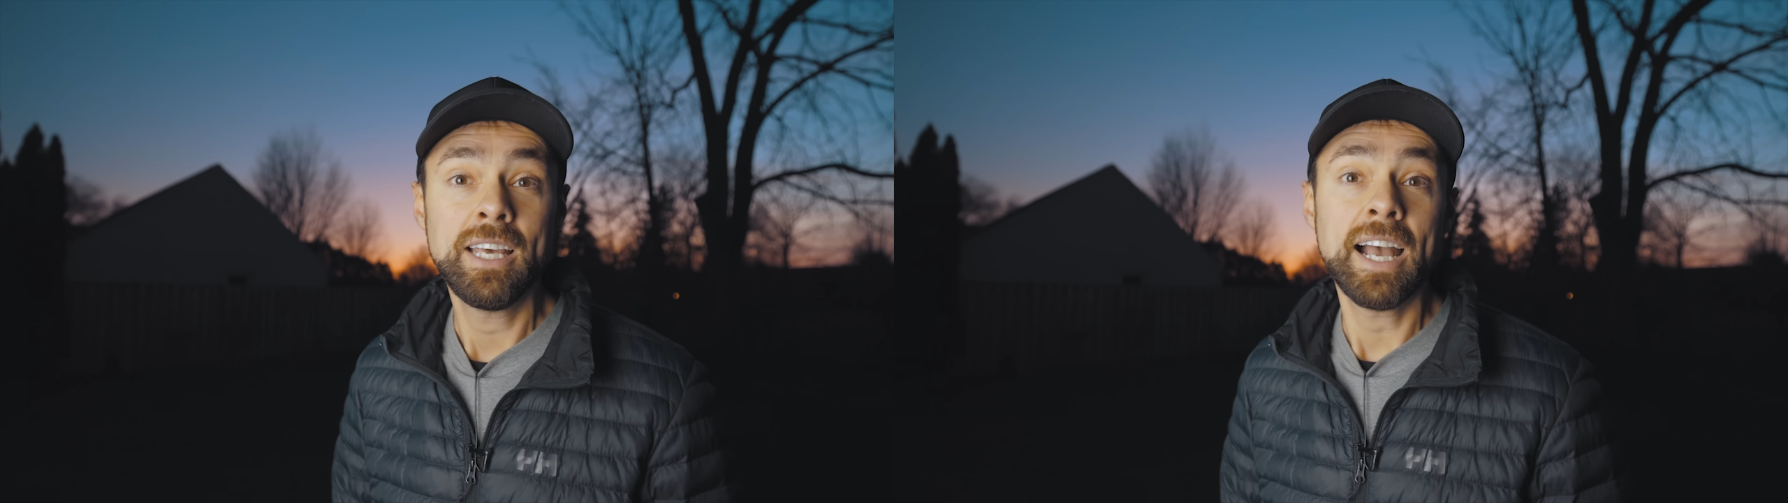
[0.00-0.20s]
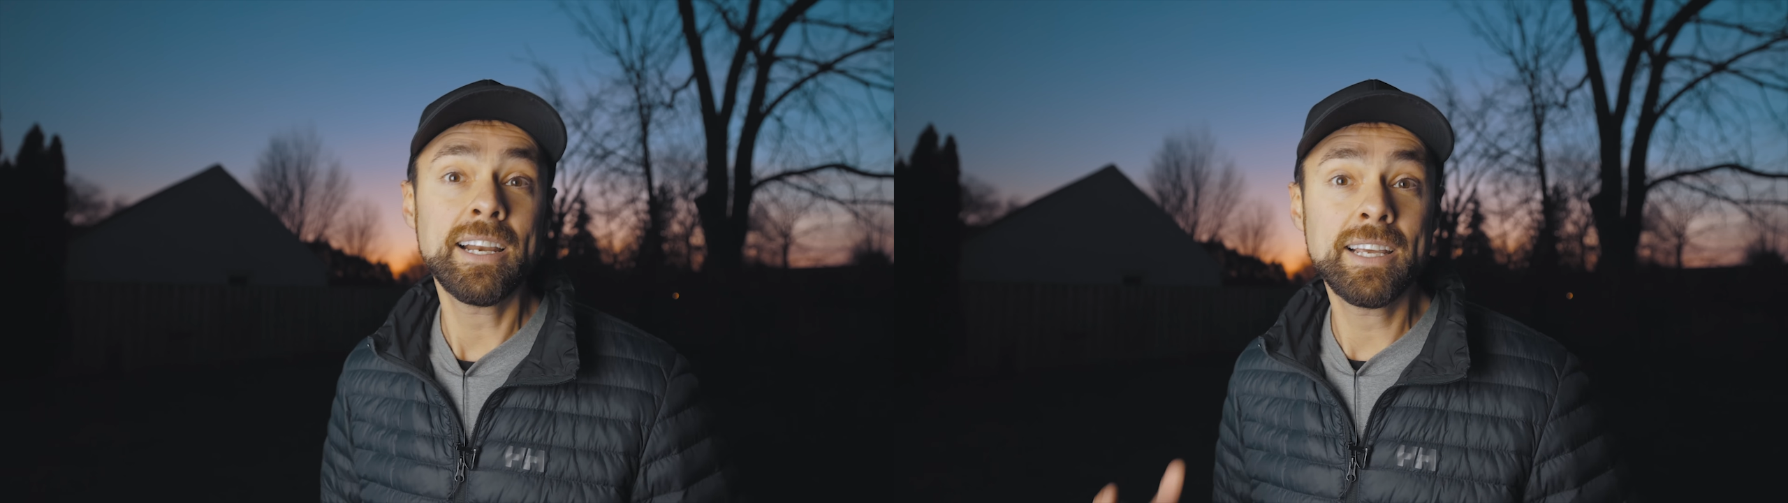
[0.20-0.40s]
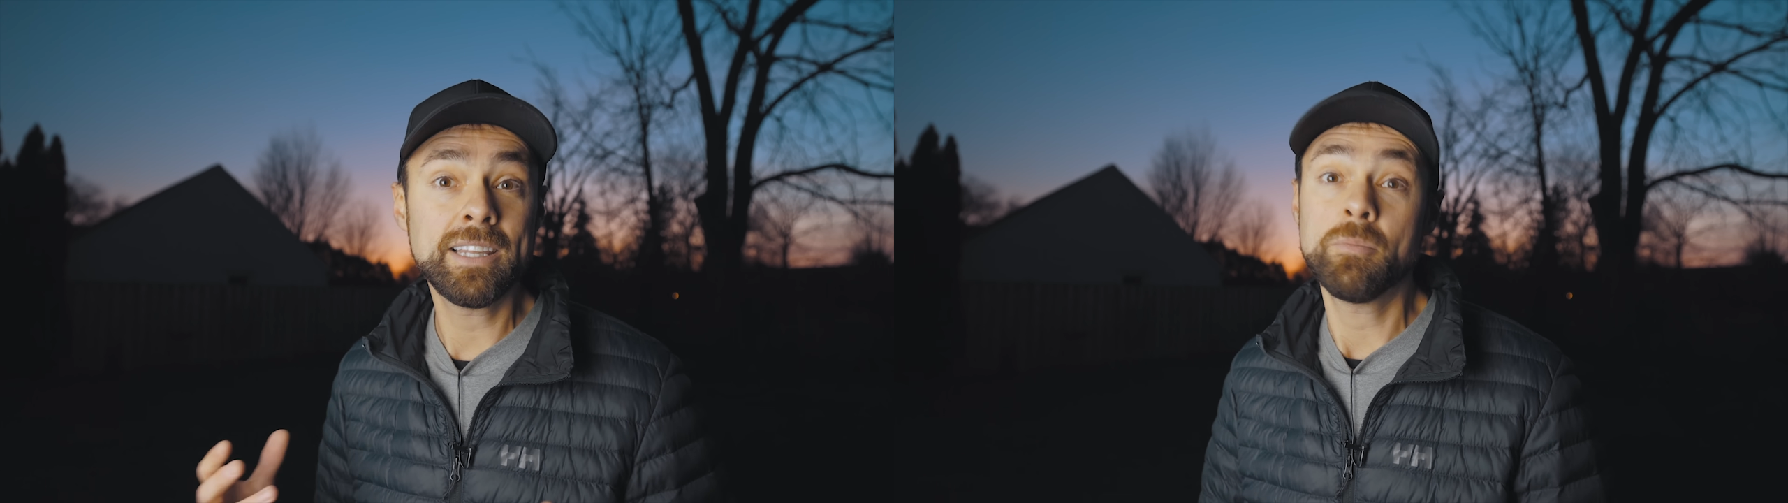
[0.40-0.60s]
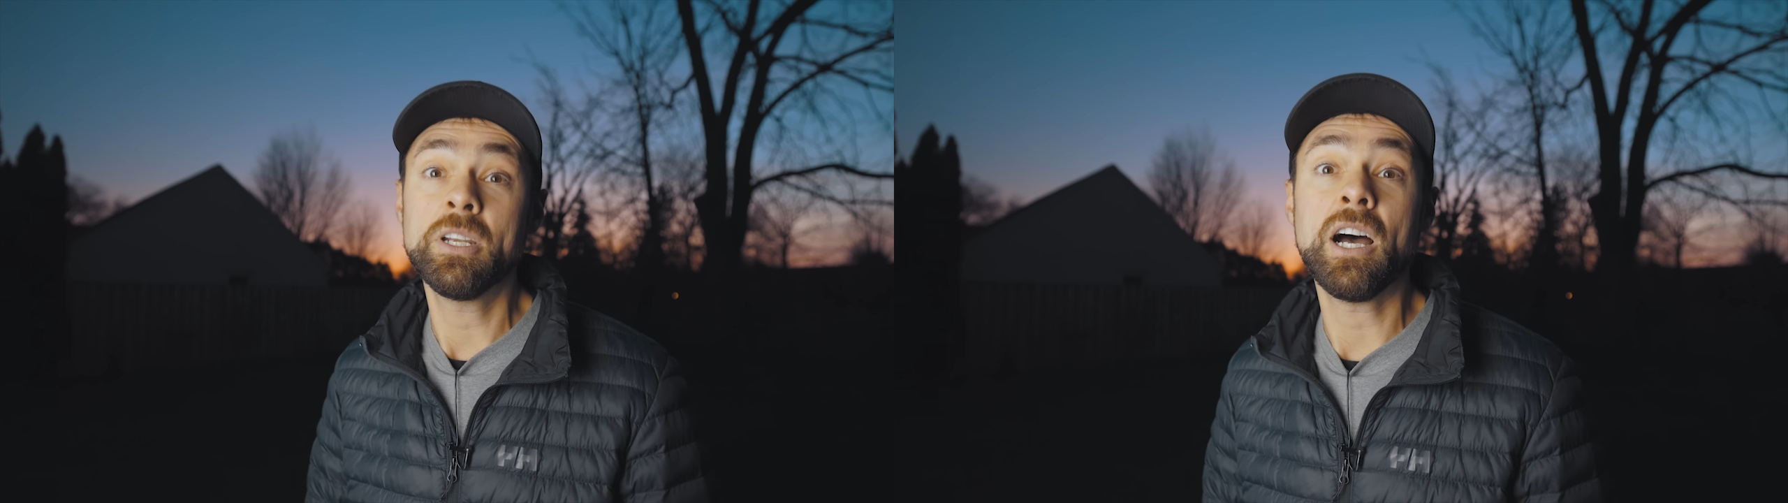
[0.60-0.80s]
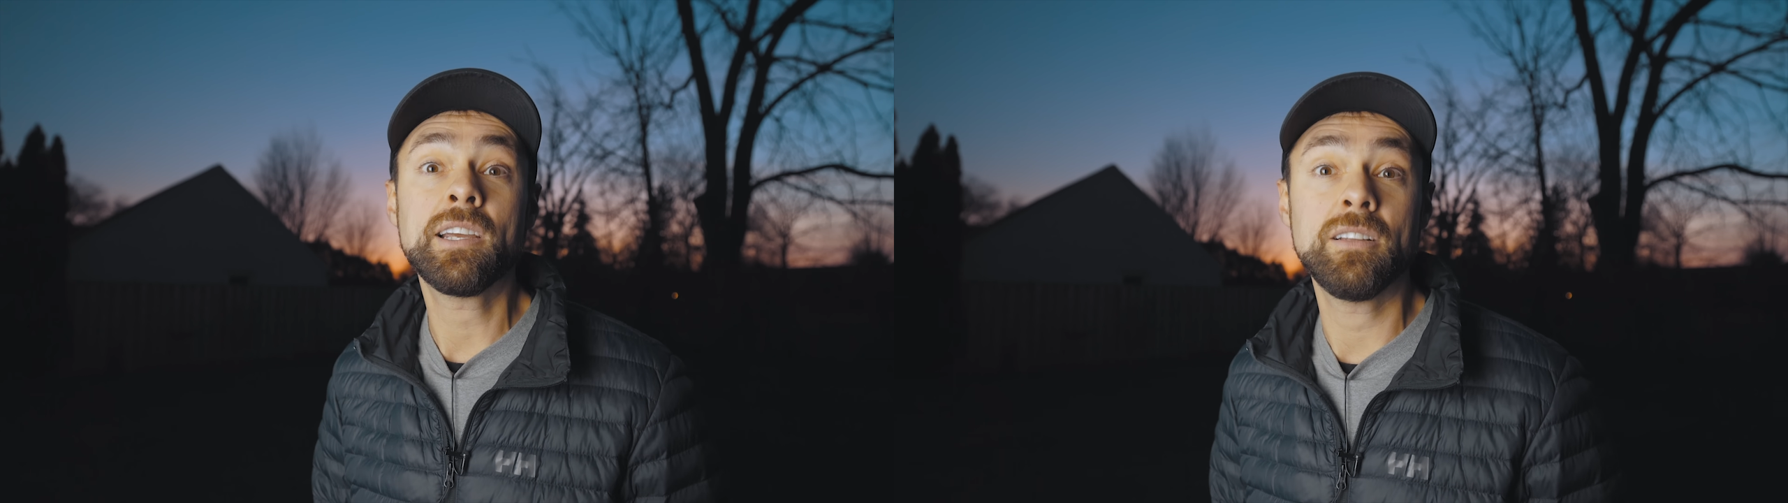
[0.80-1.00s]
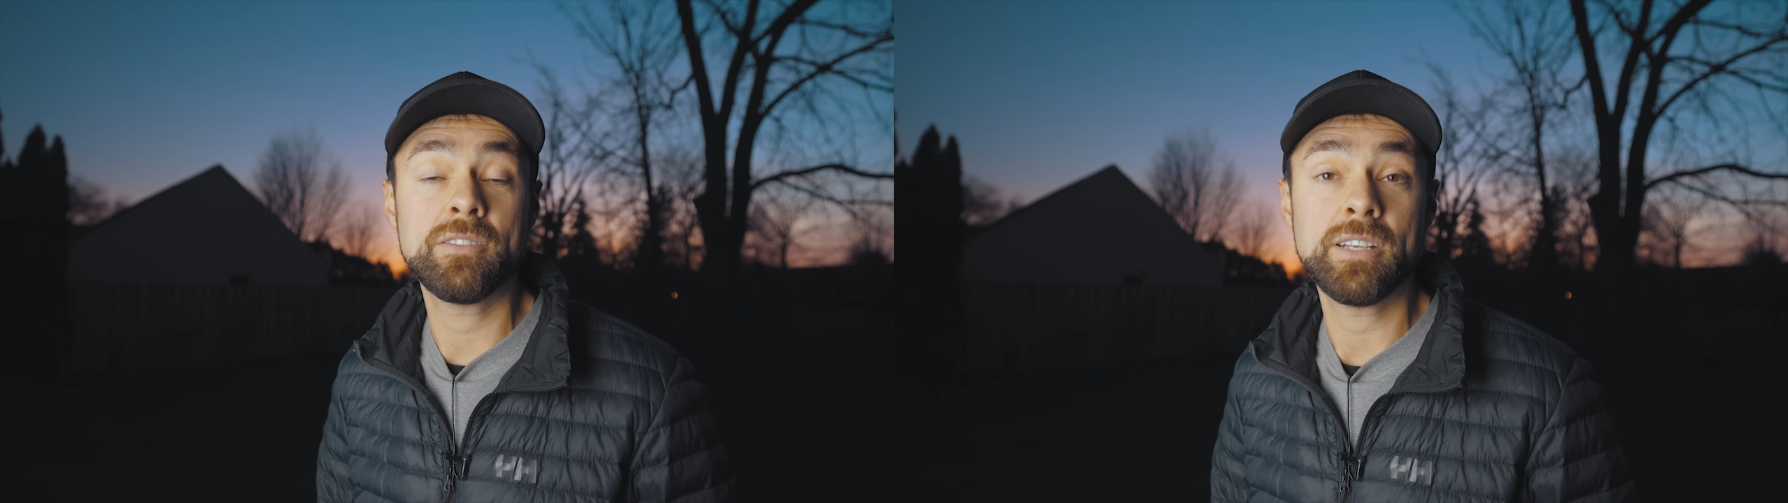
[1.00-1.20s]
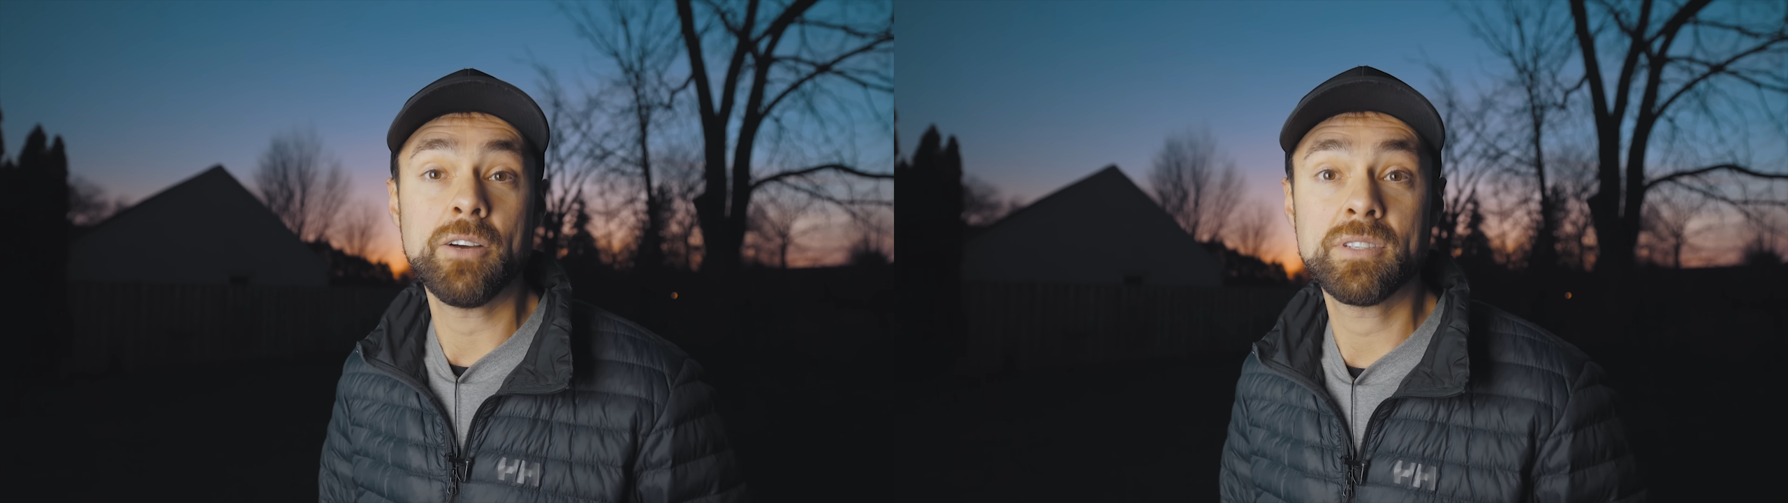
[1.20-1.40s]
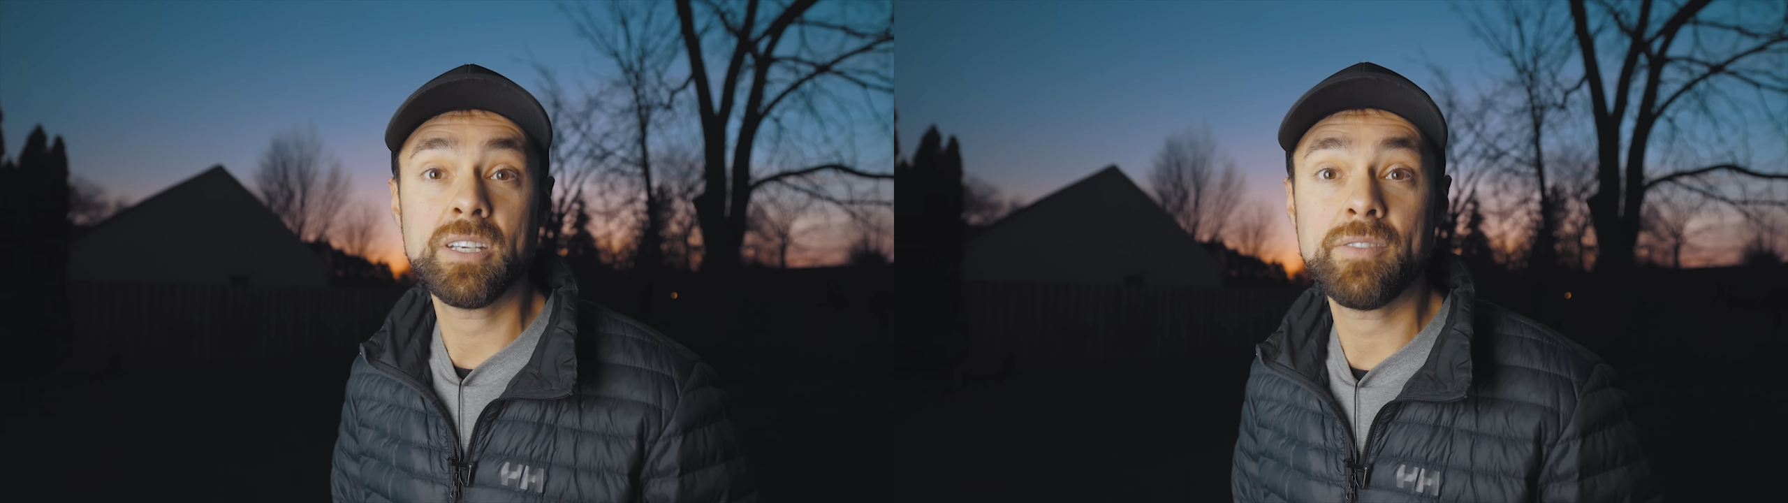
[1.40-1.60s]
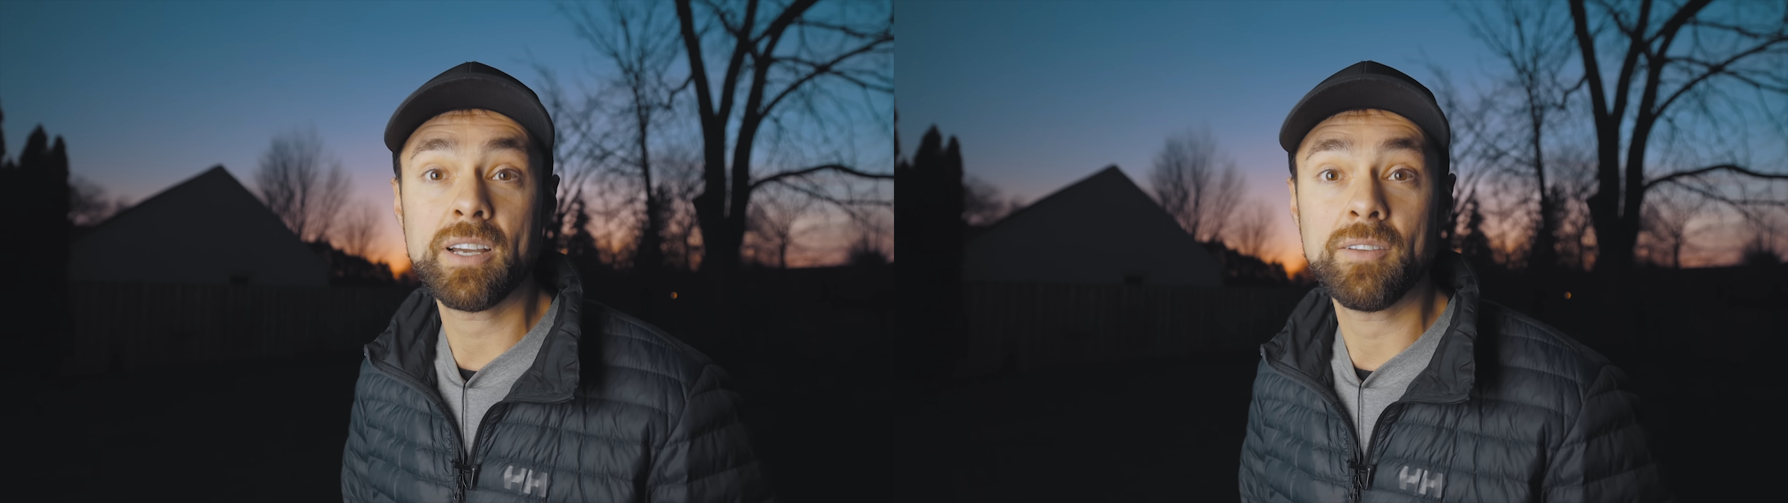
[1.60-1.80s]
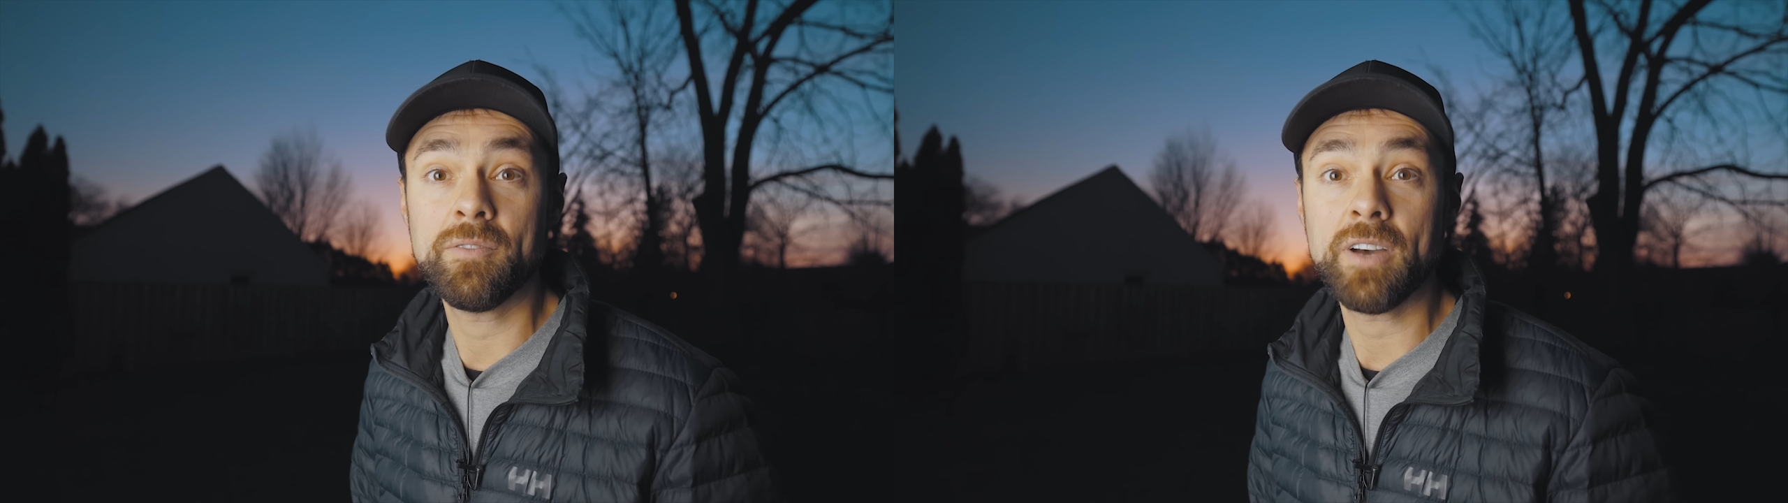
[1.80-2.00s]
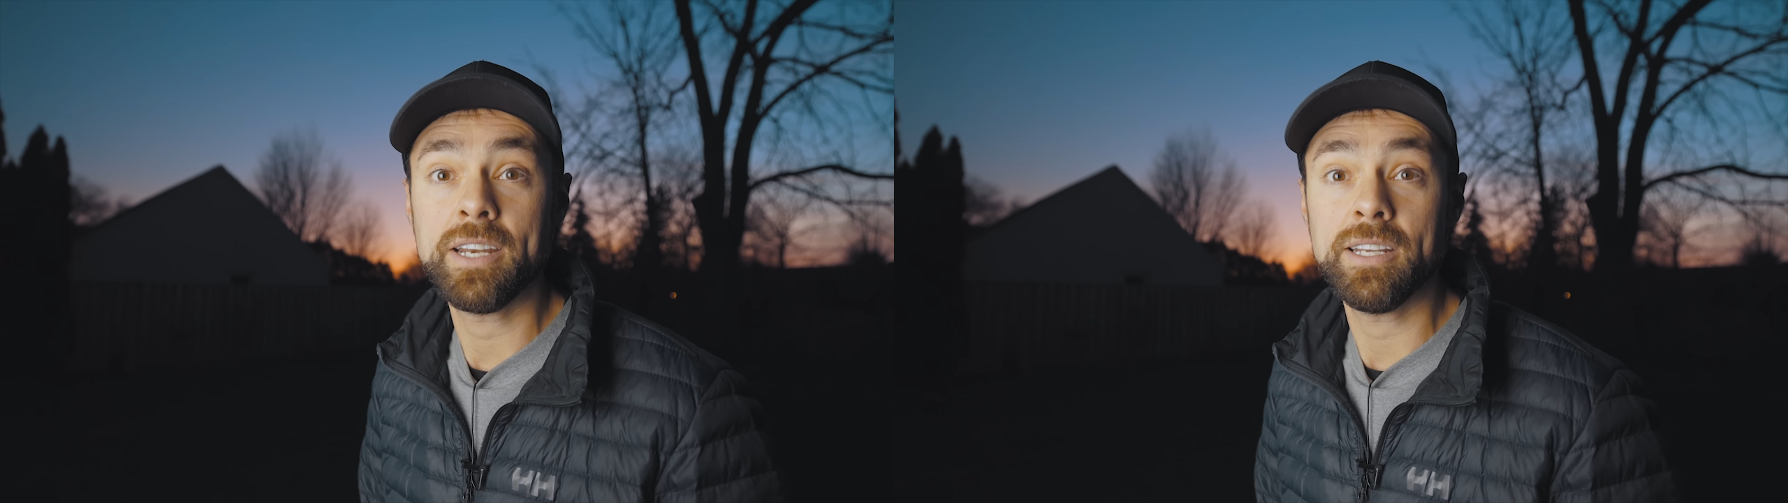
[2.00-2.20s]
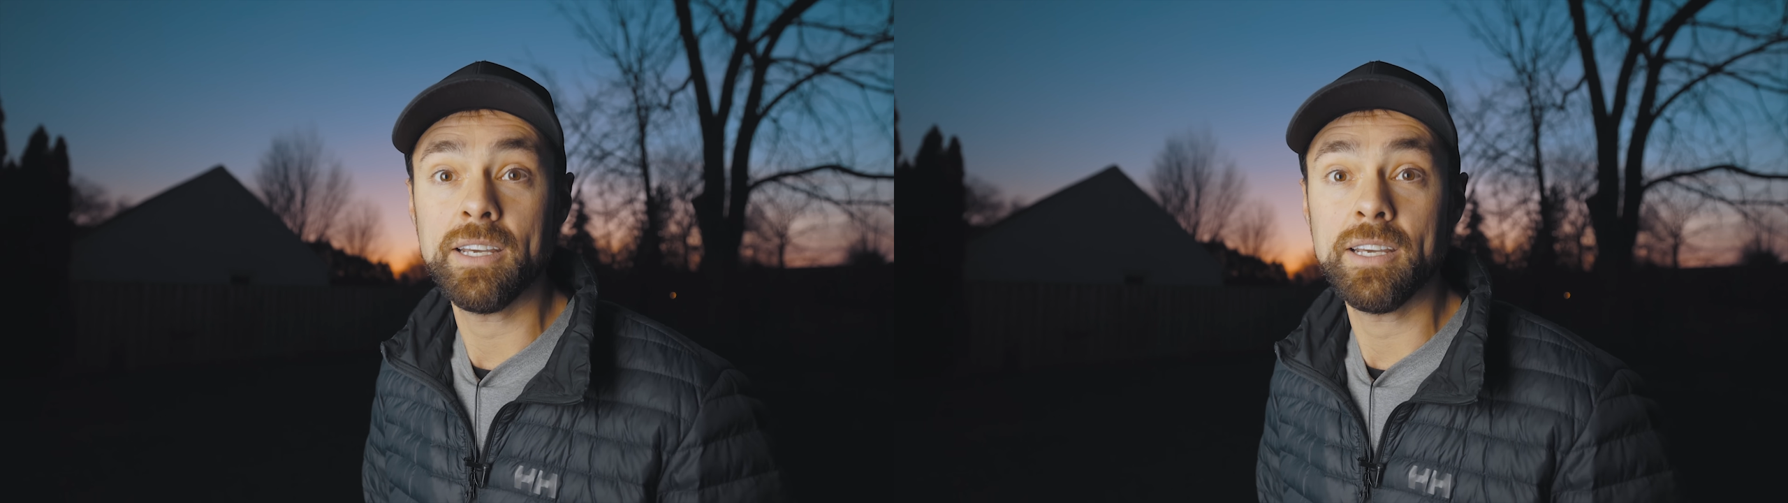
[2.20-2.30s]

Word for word: I'm gonna get the binoculars out and see if I can find it.